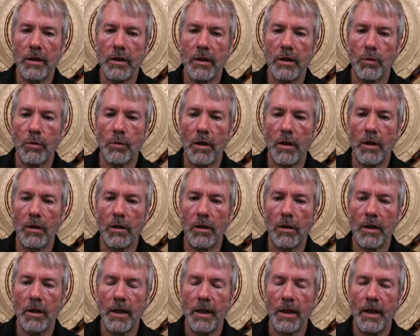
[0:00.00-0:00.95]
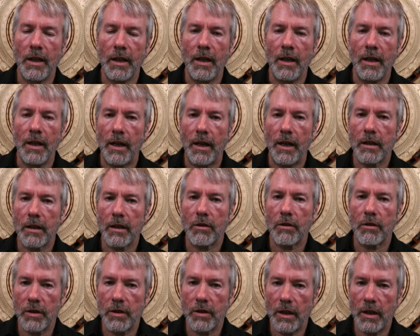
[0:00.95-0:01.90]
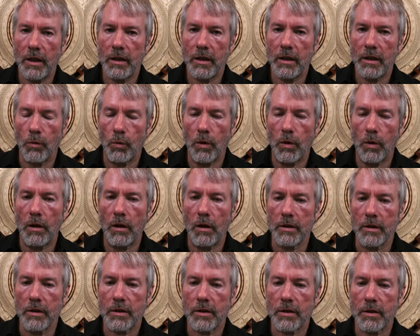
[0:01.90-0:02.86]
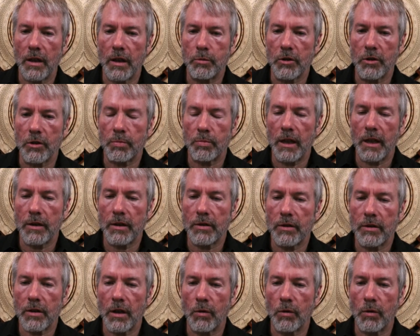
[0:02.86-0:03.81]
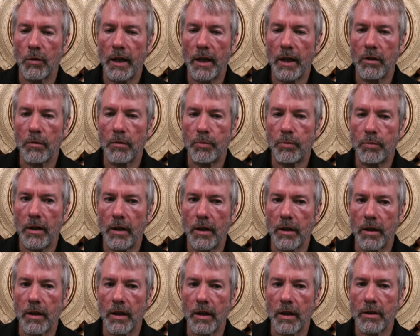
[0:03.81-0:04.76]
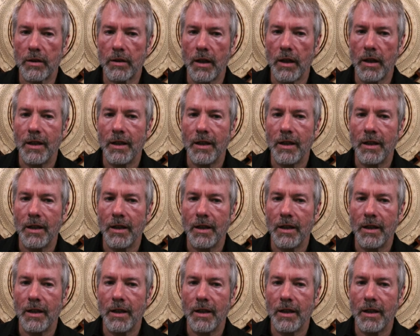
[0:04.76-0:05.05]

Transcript: wall. I can create a wall in cyberspace around a product